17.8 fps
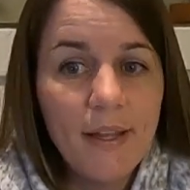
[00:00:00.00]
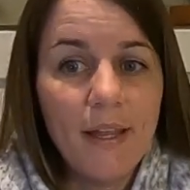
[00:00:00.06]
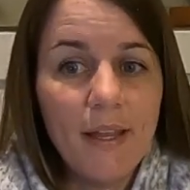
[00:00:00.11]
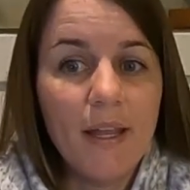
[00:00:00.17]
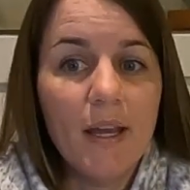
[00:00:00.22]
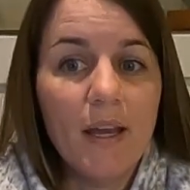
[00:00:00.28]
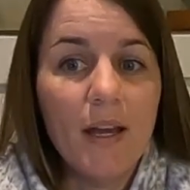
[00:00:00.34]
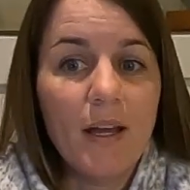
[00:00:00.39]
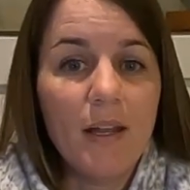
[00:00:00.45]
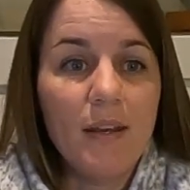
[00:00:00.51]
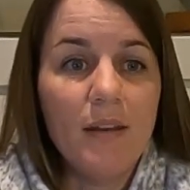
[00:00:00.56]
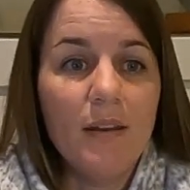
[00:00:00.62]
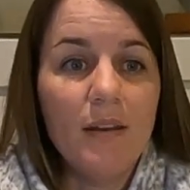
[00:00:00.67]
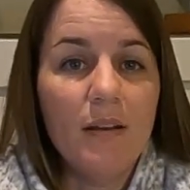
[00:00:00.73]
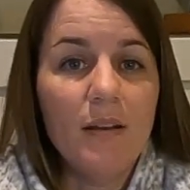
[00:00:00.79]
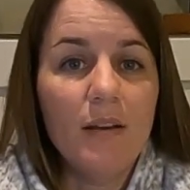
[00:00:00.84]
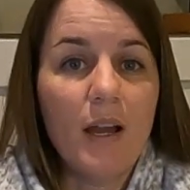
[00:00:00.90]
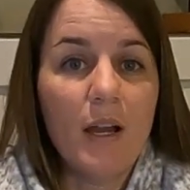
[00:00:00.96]

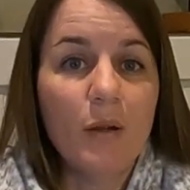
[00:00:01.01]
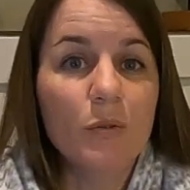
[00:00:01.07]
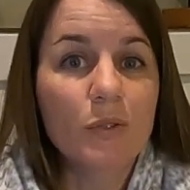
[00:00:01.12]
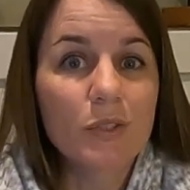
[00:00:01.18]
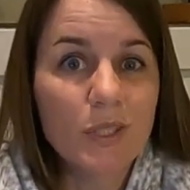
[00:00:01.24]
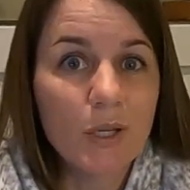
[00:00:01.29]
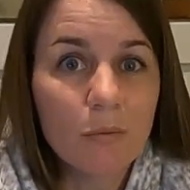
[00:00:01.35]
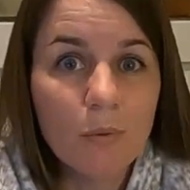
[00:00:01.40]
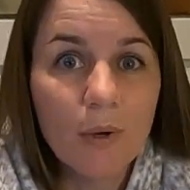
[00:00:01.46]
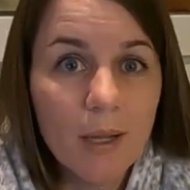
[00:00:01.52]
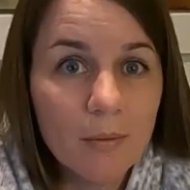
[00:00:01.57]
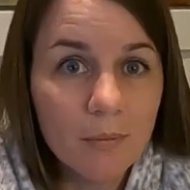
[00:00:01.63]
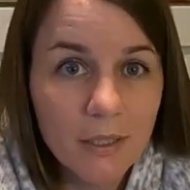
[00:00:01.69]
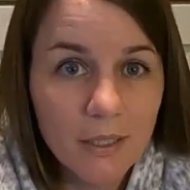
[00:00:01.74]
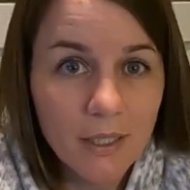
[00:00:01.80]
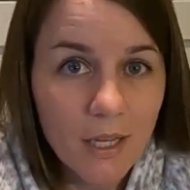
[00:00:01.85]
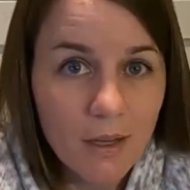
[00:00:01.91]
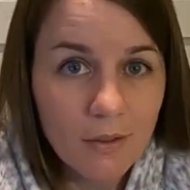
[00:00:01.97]
And I will stop
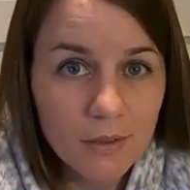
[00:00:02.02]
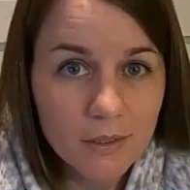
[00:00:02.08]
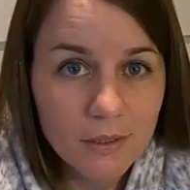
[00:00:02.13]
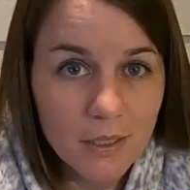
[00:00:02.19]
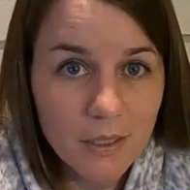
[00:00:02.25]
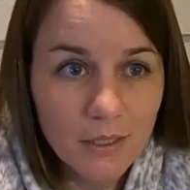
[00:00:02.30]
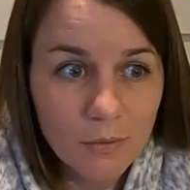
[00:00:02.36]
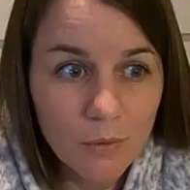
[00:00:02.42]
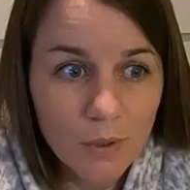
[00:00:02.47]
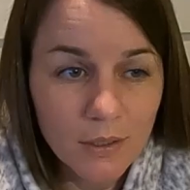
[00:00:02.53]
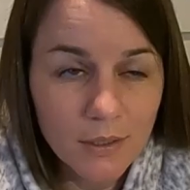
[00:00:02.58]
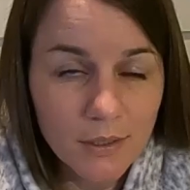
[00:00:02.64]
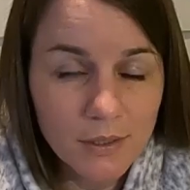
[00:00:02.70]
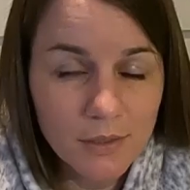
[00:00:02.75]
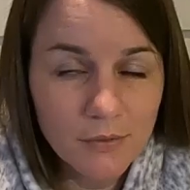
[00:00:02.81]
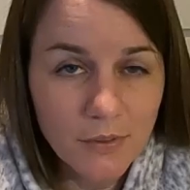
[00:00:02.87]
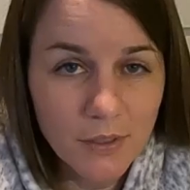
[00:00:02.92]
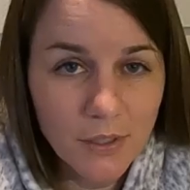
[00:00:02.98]
rambling now because I want
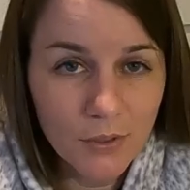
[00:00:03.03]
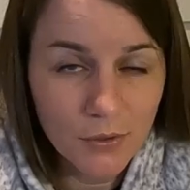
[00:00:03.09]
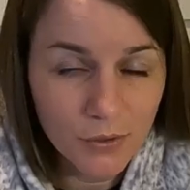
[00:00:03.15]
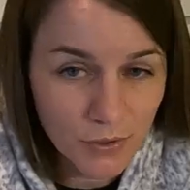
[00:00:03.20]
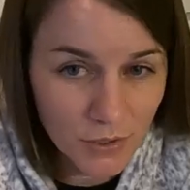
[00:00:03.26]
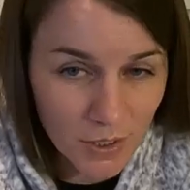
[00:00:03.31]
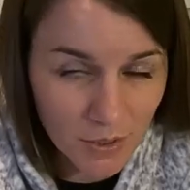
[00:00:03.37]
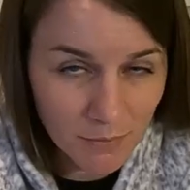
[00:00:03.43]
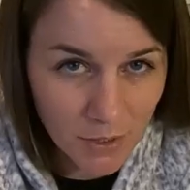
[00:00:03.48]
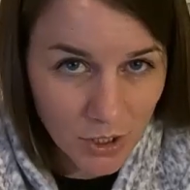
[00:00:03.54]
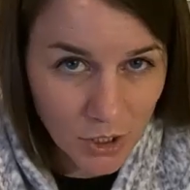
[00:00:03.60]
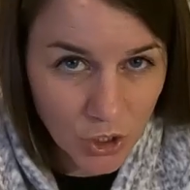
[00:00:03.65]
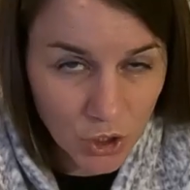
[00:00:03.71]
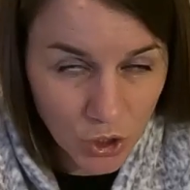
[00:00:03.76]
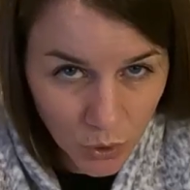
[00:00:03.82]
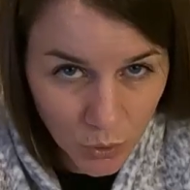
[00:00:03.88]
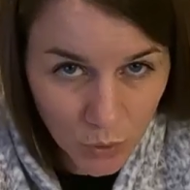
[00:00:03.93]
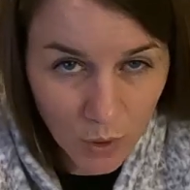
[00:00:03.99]
this video to not be
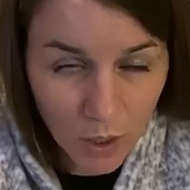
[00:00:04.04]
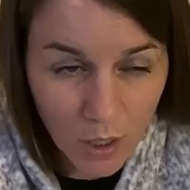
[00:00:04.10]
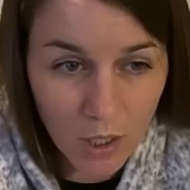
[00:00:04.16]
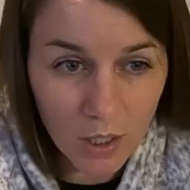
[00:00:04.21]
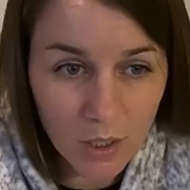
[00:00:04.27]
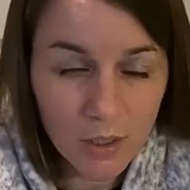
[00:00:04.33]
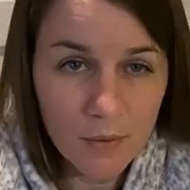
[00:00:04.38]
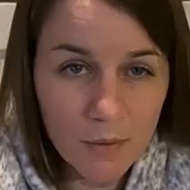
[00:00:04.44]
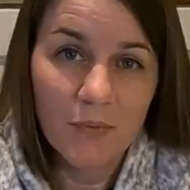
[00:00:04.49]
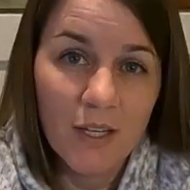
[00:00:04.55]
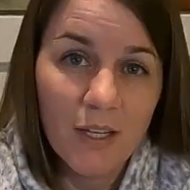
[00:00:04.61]
too long.